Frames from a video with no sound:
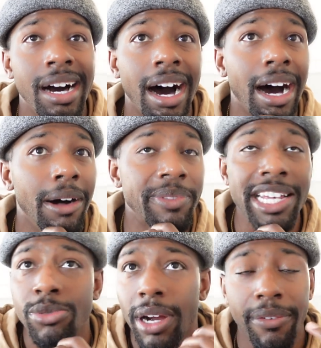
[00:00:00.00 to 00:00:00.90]

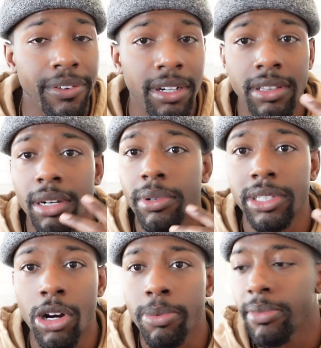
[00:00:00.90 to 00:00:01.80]
That's where I fell in love with
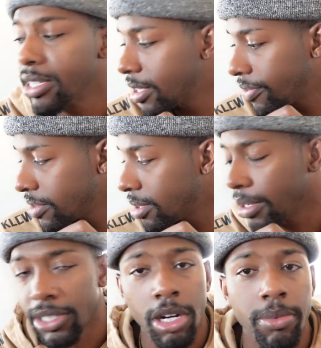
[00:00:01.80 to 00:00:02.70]
Dobermans. If you see my
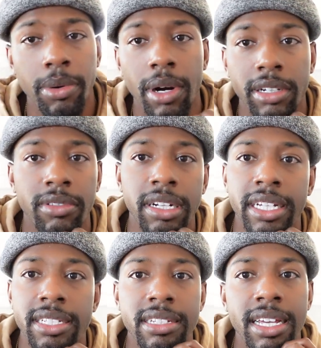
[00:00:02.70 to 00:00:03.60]
Doberman walking around in
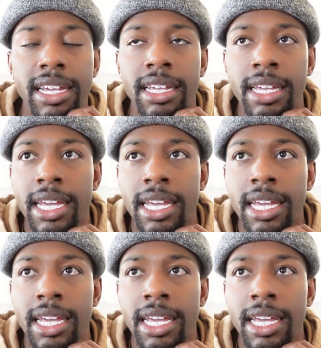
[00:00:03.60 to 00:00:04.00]
here today,